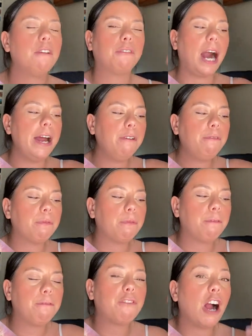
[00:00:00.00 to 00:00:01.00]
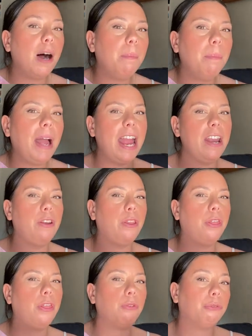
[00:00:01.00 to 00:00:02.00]
kind of from and
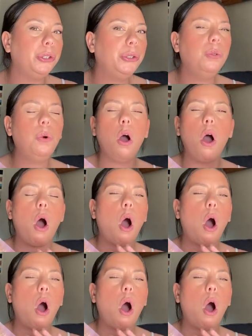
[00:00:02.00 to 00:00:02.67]
through